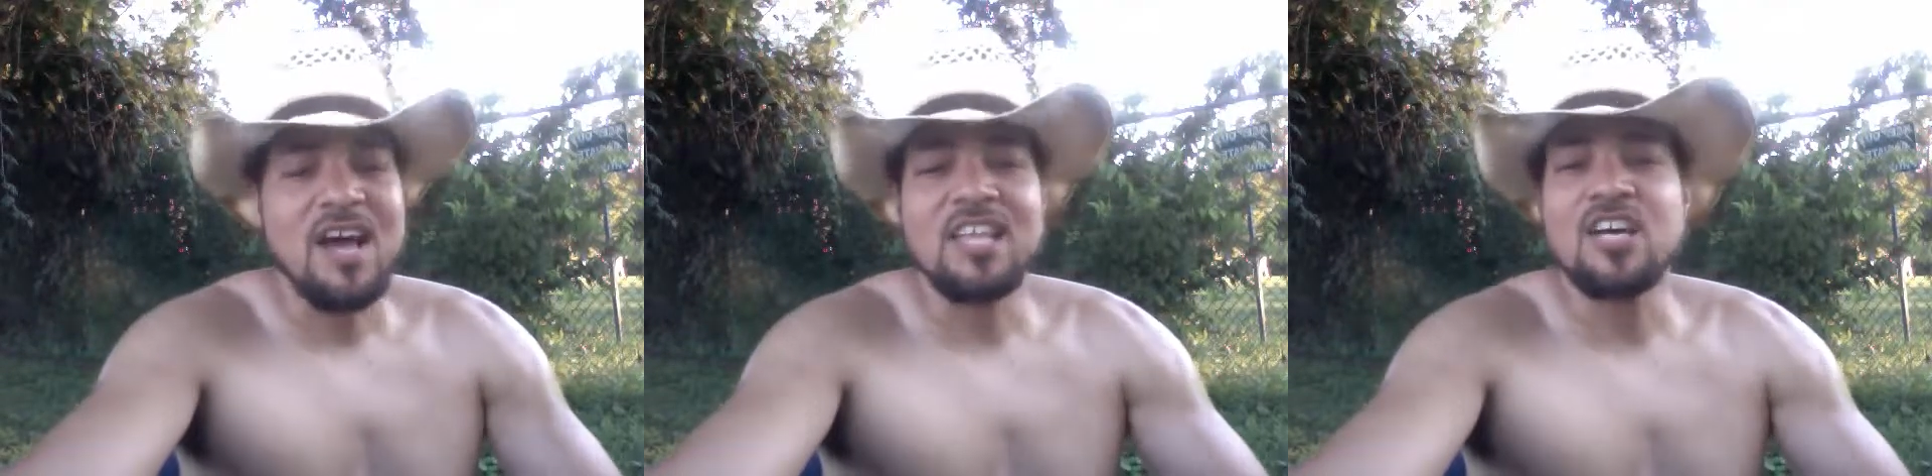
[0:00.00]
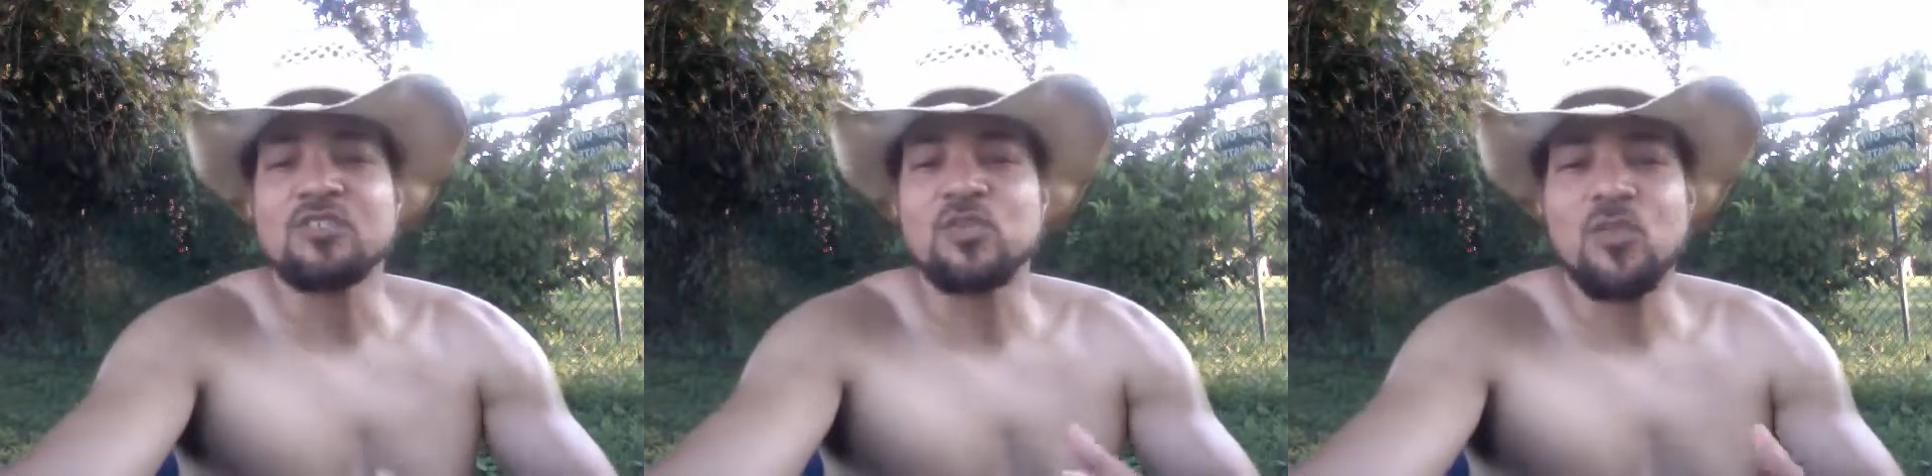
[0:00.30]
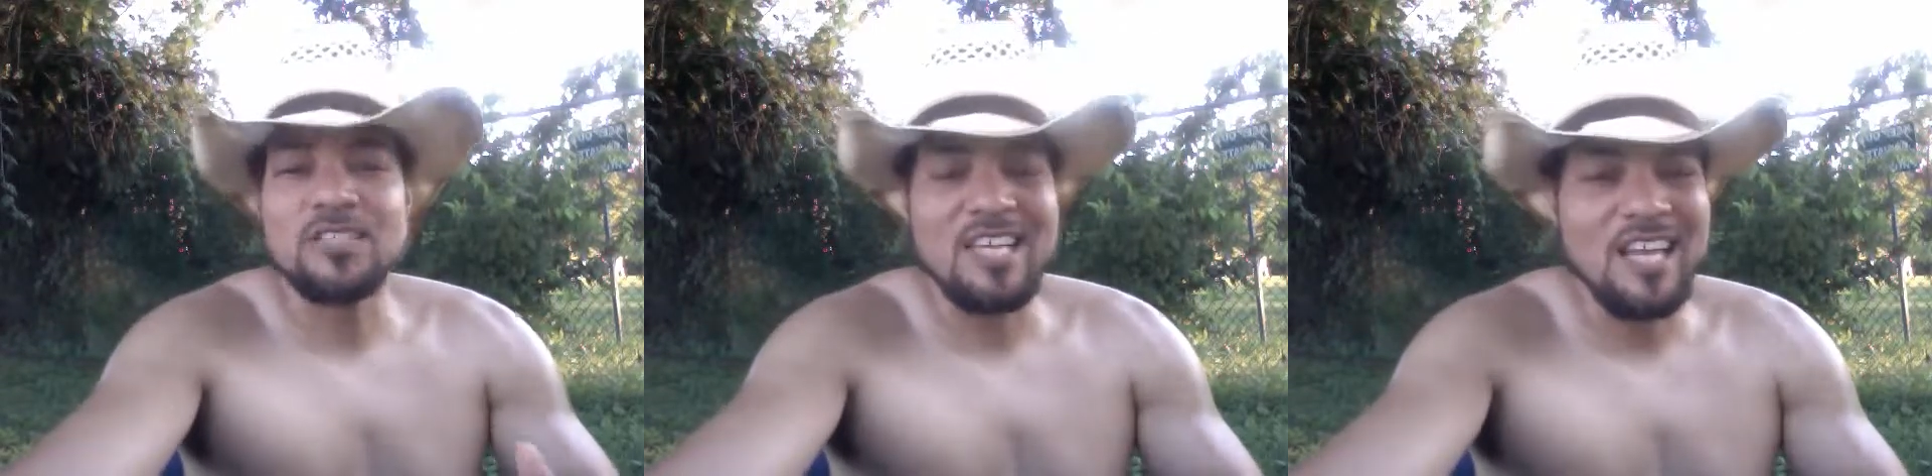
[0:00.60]
I love to
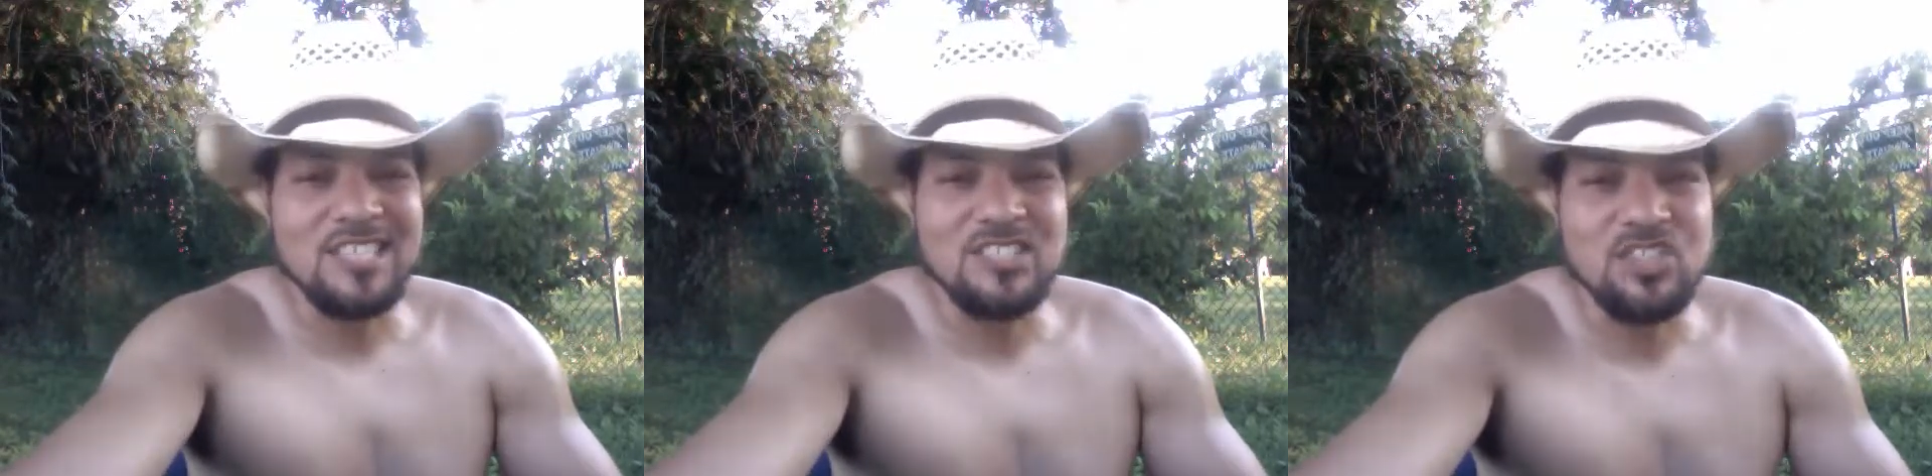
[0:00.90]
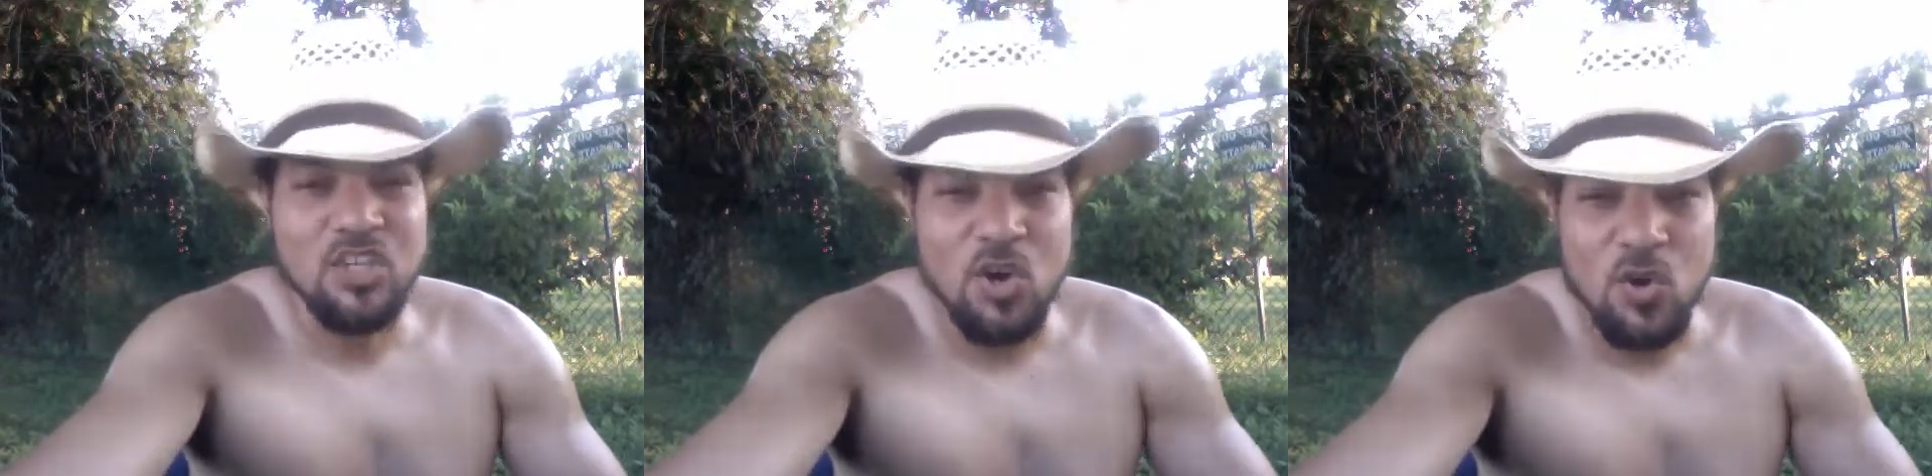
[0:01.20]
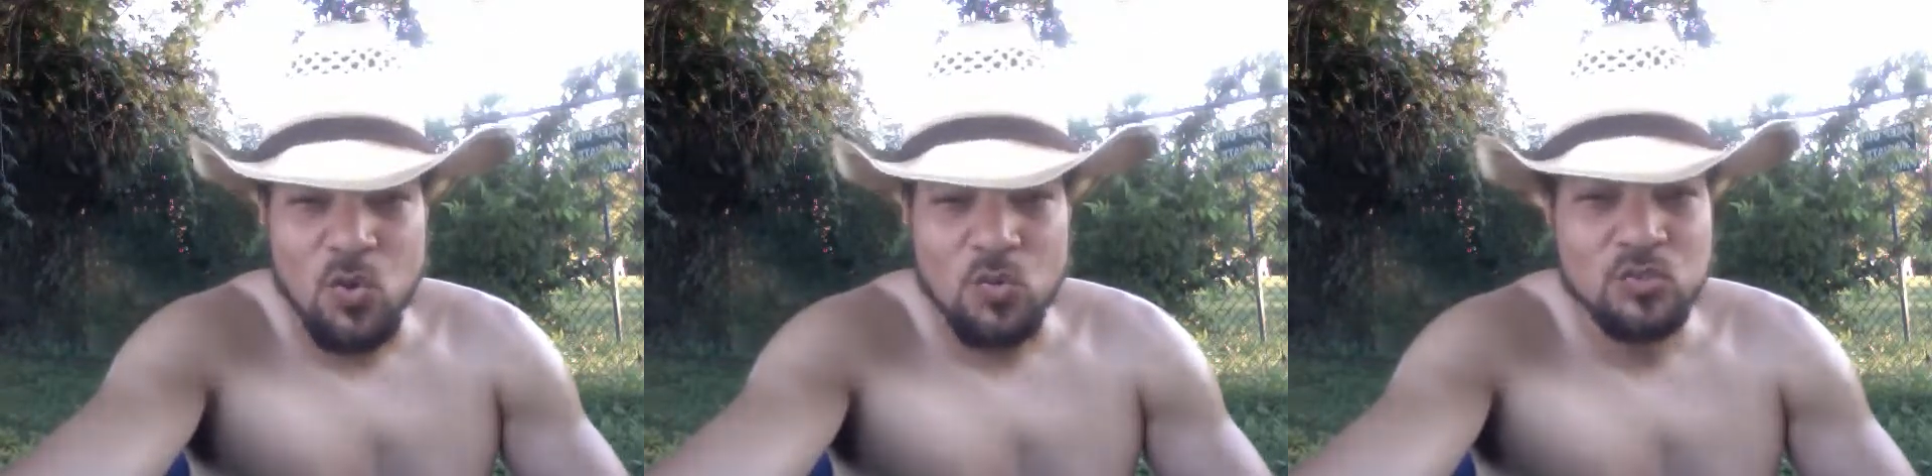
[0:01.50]
watch Alex
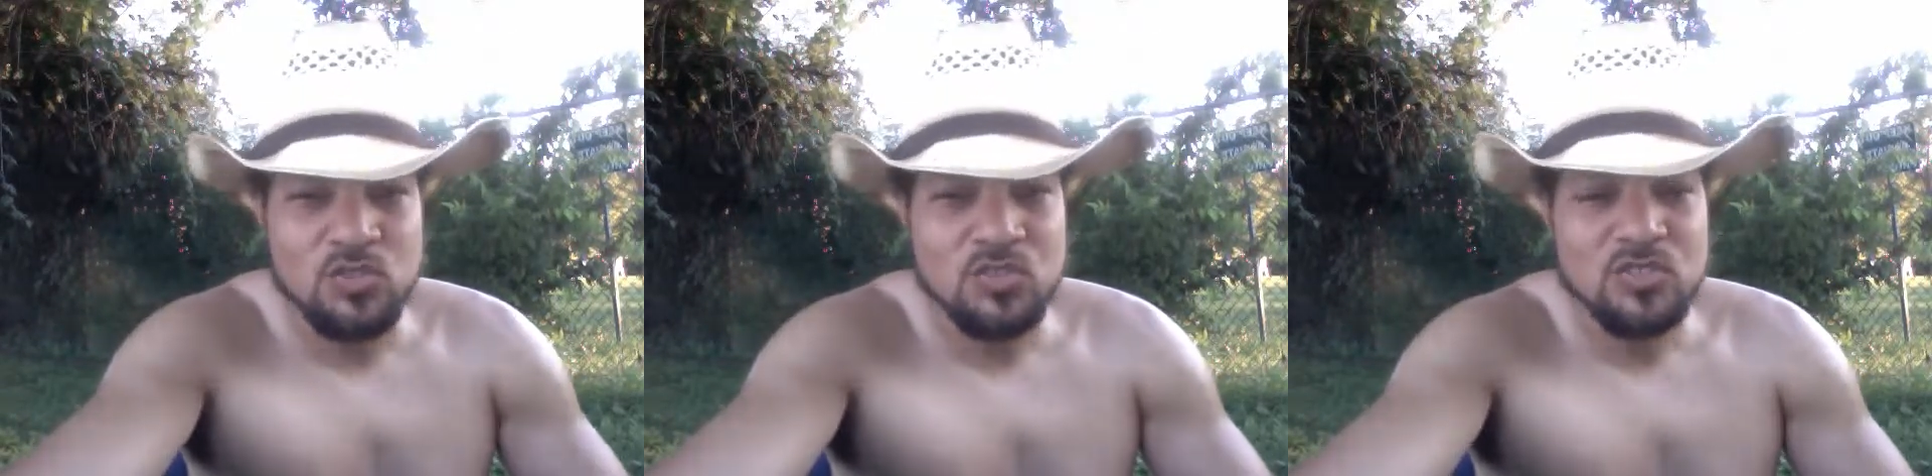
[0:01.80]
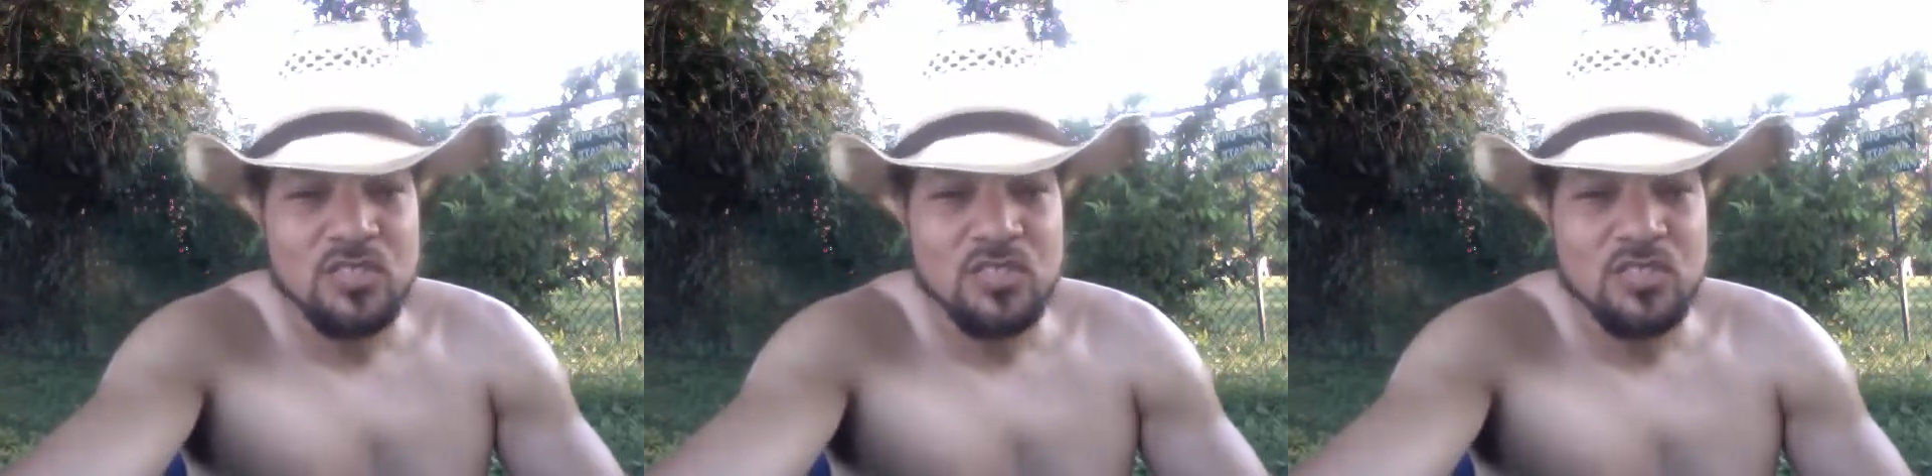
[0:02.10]
Jones.